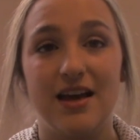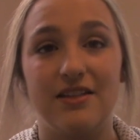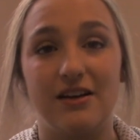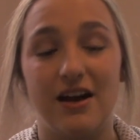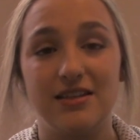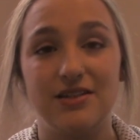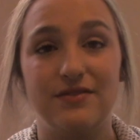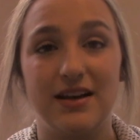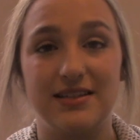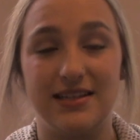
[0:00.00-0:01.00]
The cost of
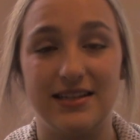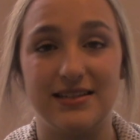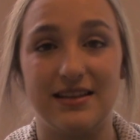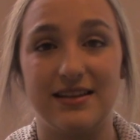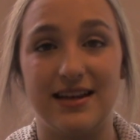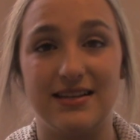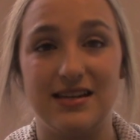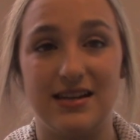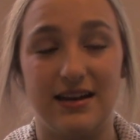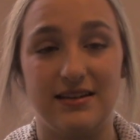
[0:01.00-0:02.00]
vaccines in the
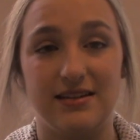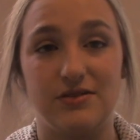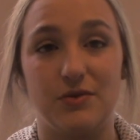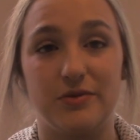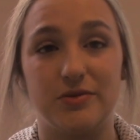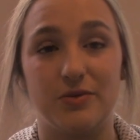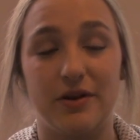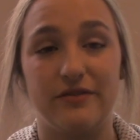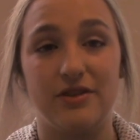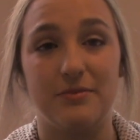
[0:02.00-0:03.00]
1990s was
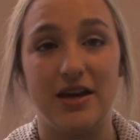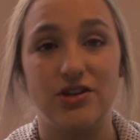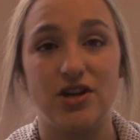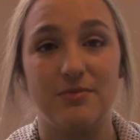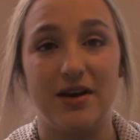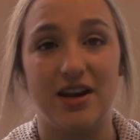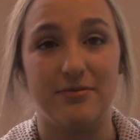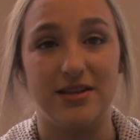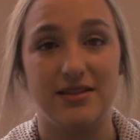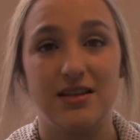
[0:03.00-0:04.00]
one of the major
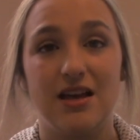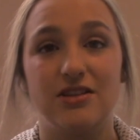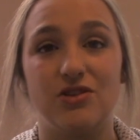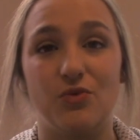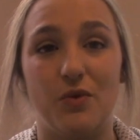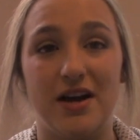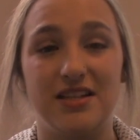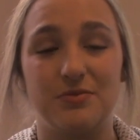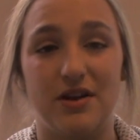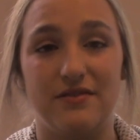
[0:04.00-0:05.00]
impediments to
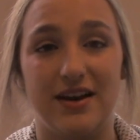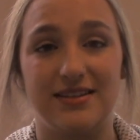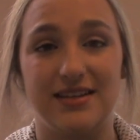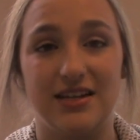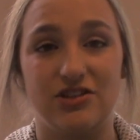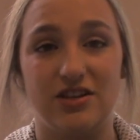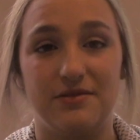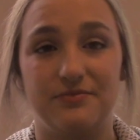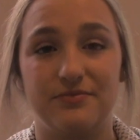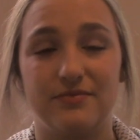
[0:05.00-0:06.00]
widespread vaccination.